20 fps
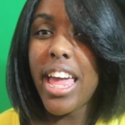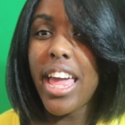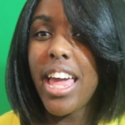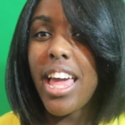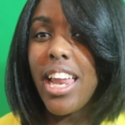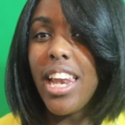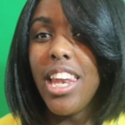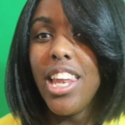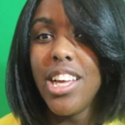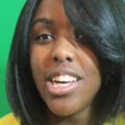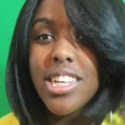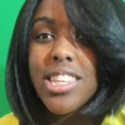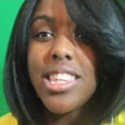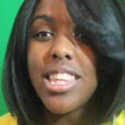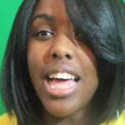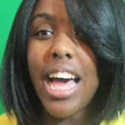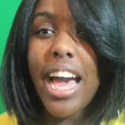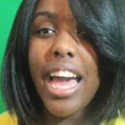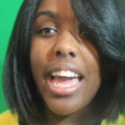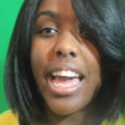It
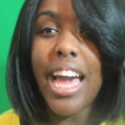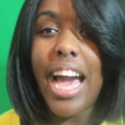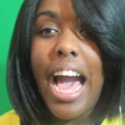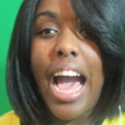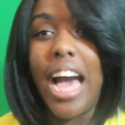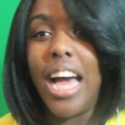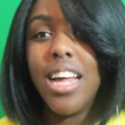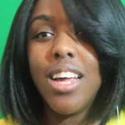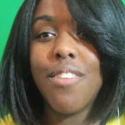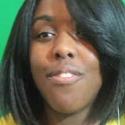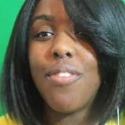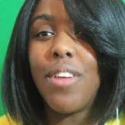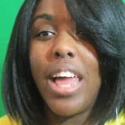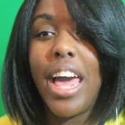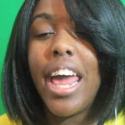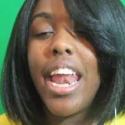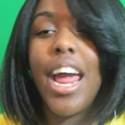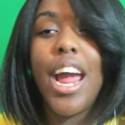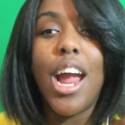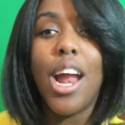looks like I
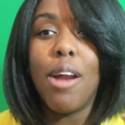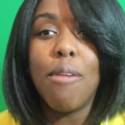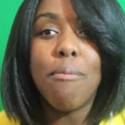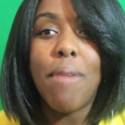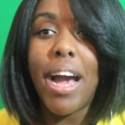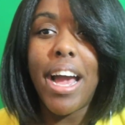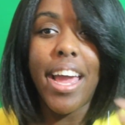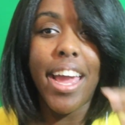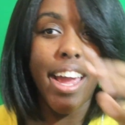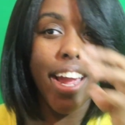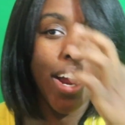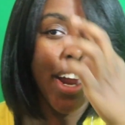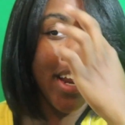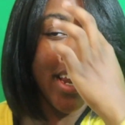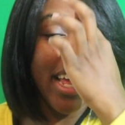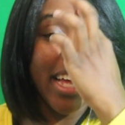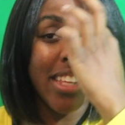flat ironed my hair.